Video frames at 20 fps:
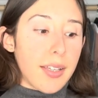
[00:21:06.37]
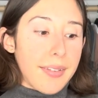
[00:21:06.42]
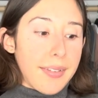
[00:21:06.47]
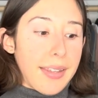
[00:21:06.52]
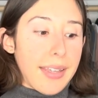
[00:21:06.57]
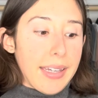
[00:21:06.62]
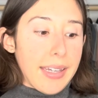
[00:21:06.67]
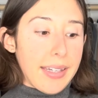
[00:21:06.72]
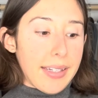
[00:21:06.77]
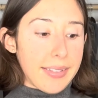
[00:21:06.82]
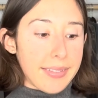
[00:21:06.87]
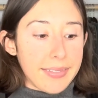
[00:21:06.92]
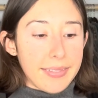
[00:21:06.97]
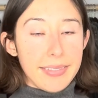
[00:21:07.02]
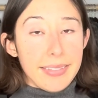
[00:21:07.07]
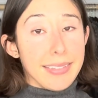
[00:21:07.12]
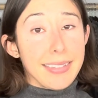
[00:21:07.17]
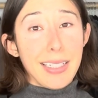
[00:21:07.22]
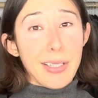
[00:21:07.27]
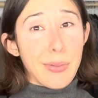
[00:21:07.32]
like
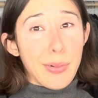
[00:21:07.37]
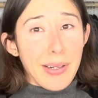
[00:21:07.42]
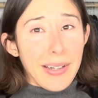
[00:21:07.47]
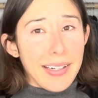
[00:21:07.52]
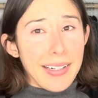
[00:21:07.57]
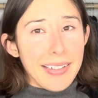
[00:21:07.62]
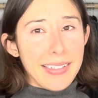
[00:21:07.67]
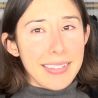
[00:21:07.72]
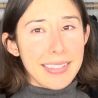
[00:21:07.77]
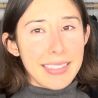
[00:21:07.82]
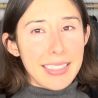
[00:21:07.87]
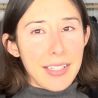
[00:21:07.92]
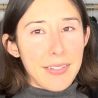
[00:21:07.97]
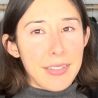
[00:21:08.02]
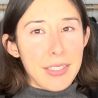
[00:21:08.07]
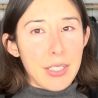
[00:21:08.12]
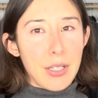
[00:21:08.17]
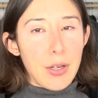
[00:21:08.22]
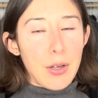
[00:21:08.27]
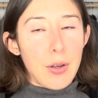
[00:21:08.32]
knitwear and stuff,
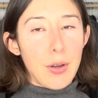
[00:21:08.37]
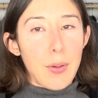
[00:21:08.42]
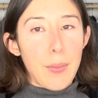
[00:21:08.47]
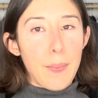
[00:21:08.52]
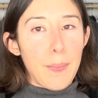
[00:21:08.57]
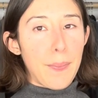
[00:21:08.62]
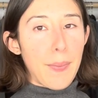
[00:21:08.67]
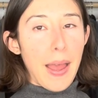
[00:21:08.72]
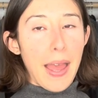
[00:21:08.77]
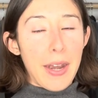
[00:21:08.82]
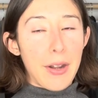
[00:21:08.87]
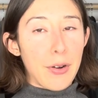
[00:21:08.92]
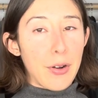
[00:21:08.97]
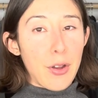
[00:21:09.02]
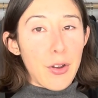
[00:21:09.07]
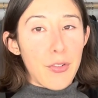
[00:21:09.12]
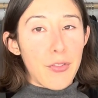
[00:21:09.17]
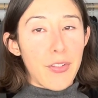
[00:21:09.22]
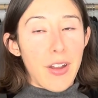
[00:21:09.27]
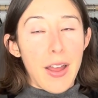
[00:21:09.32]
so I don't
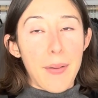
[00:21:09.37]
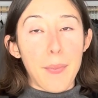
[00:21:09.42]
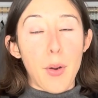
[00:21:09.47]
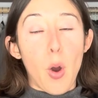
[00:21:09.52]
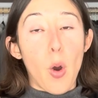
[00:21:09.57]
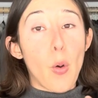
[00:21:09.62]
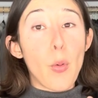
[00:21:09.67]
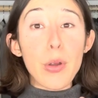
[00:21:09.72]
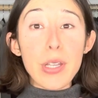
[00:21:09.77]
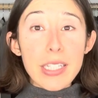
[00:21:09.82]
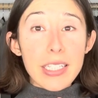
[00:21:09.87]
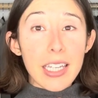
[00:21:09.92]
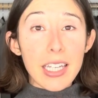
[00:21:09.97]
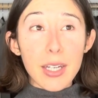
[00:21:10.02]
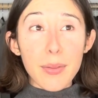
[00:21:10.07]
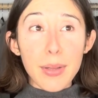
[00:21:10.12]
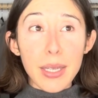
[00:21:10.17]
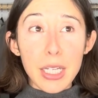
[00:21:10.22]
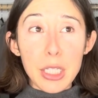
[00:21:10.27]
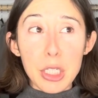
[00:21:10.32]
know if I'm always gonna
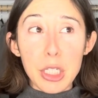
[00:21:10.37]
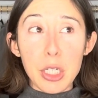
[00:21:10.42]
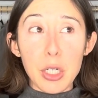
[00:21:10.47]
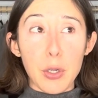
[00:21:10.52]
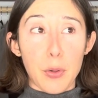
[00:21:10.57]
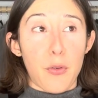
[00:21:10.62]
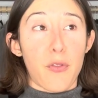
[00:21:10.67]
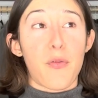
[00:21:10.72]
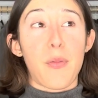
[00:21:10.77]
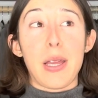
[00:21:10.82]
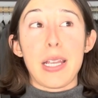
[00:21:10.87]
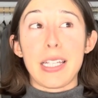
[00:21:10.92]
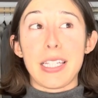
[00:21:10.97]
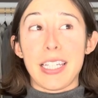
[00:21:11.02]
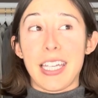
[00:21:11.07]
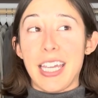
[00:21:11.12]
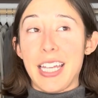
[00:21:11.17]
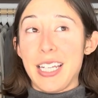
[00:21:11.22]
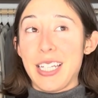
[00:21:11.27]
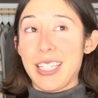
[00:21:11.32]
be itchy or if my
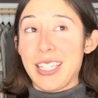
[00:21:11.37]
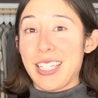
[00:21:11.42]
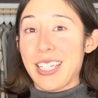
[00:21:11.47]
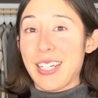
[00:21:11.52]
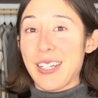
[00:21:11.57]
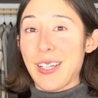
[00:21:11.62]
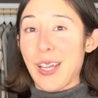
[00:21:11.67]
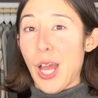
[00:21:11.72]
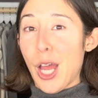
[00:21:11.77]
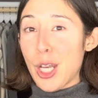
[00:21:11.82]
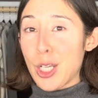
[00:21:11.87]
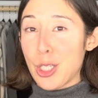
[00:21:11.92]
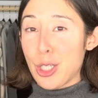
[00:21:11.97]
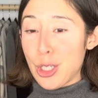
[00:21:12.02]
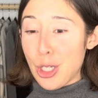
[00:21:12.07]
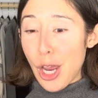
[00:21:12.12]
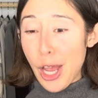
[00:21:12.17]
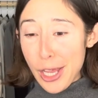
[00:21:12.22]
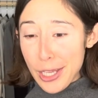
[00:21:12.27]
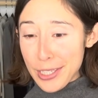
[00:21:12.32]
skin's gonna
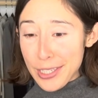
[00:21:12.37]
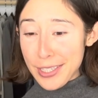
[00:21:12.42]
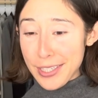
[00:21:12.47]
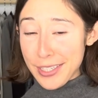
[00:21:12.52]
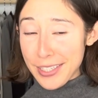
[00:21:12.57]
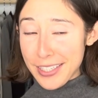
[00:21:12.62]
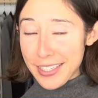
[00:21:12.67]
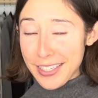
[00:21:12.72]
adjust.